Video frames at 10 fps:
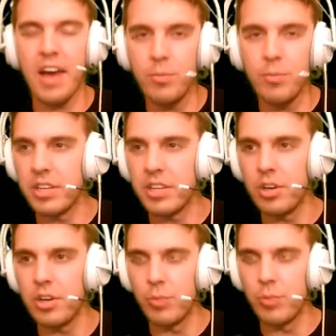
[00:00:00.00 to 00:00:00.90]
We can
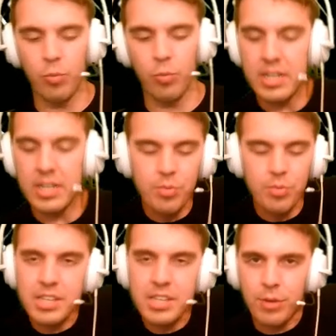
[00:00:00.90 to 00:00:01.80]
wait 2
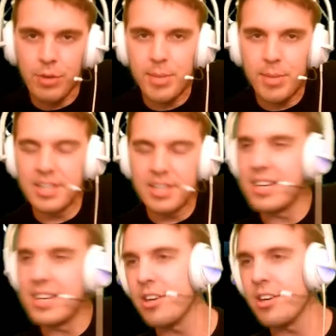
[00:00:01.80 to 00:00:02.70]
minutes for everybody to get
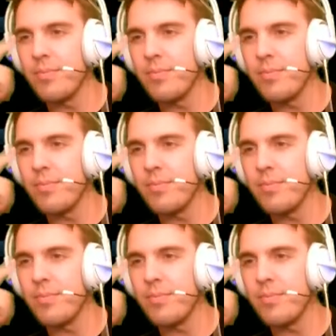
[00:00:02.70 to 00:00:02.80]
in here.